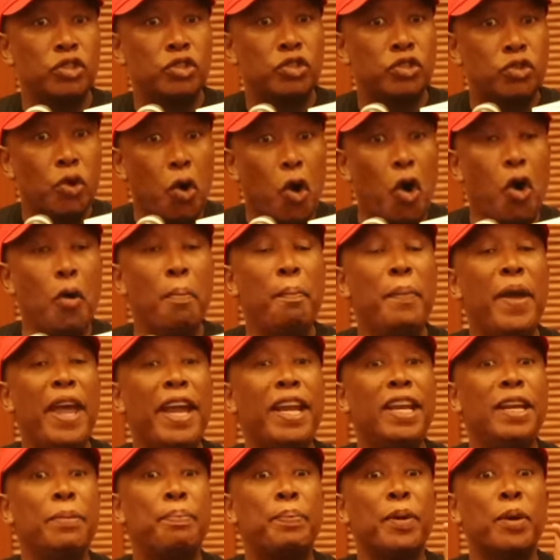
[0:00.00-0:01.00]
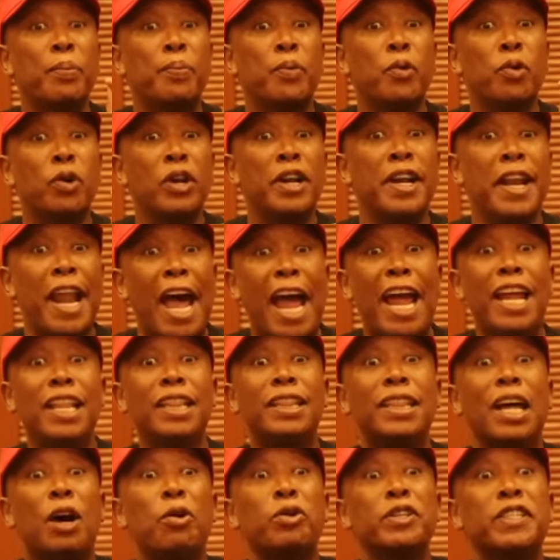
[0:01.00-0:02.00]
So many people,
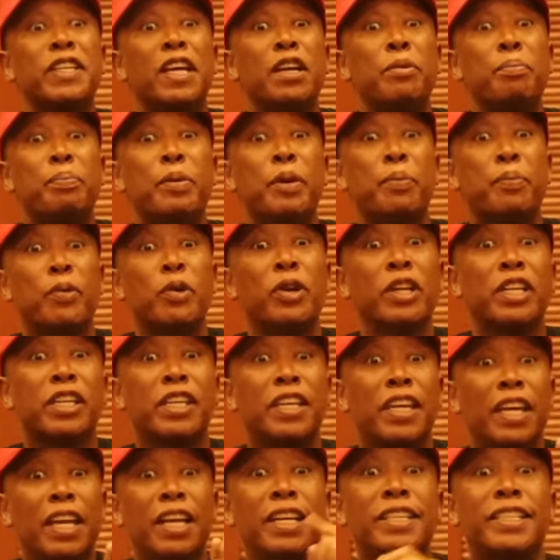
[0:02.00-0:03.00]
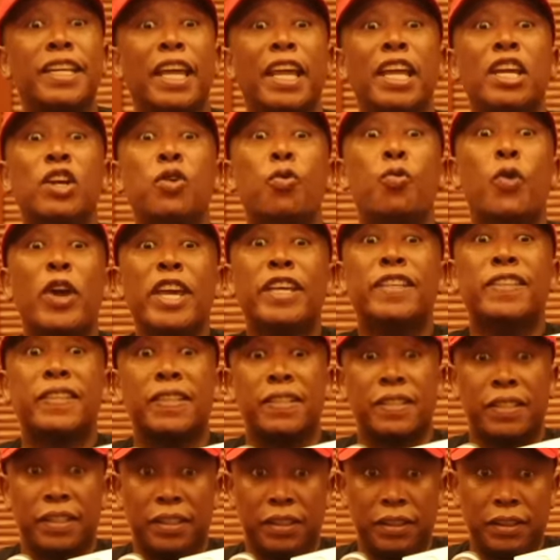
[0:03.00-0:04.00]
9,000 people killed in
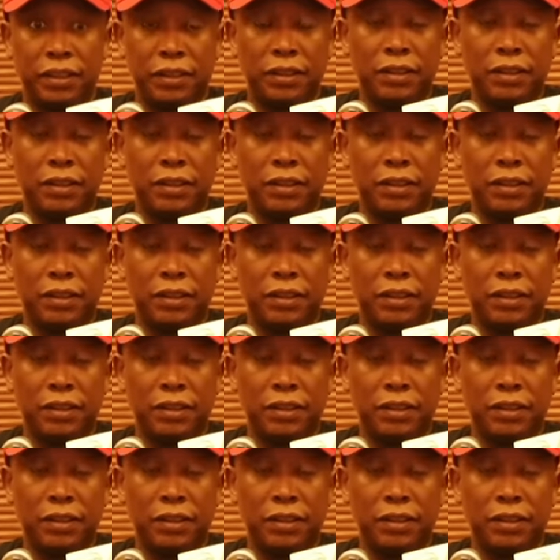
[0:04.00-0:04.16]
weeks.